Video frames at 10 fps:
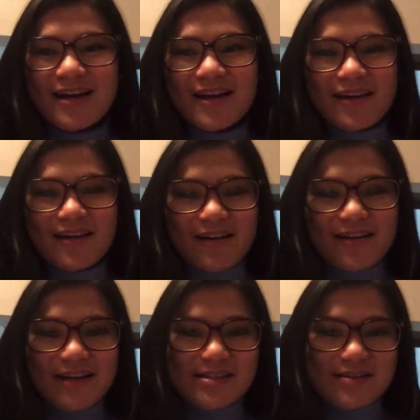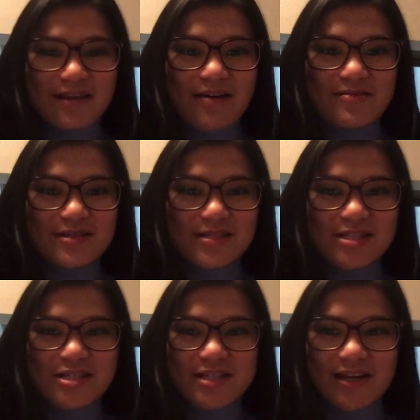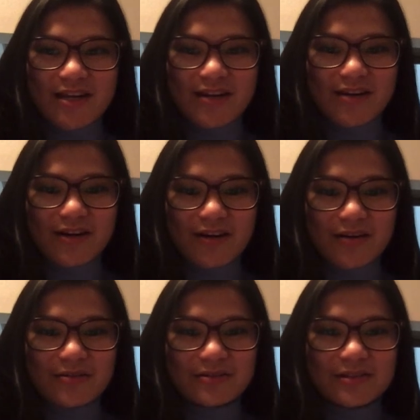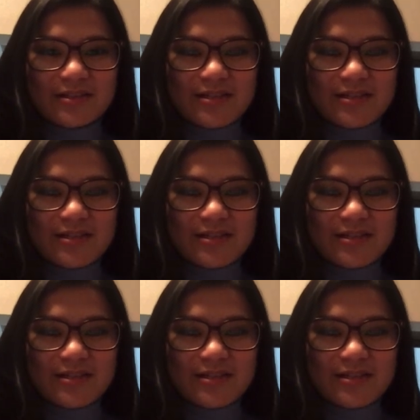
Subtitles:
All right, so that was shading your cone.